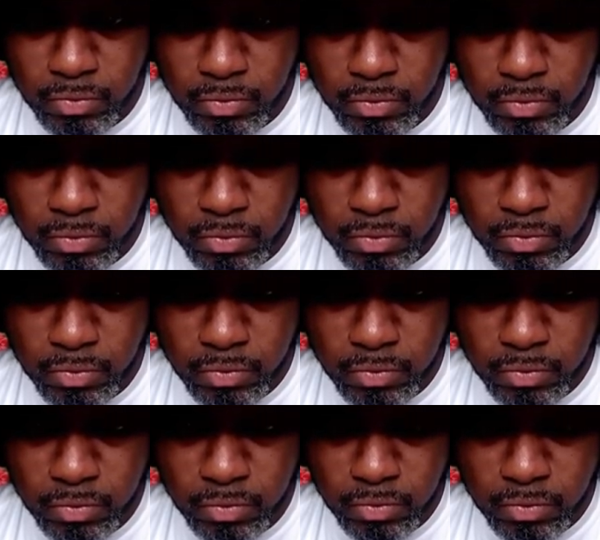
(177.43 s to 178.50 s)

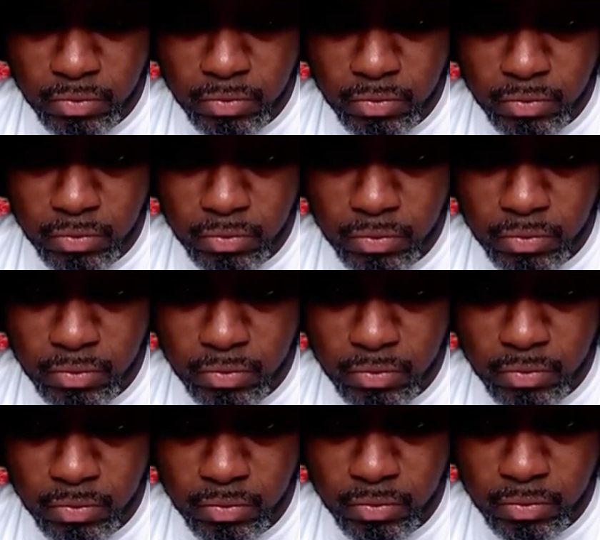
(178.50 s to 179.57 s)

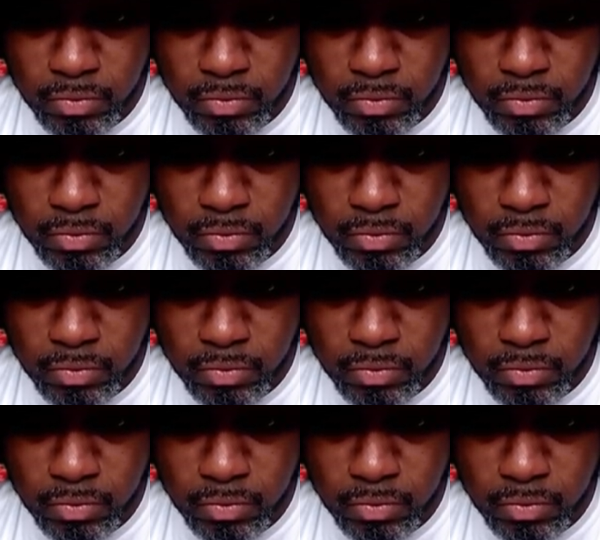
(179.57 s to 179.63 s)
No words are spoken by the person on screen.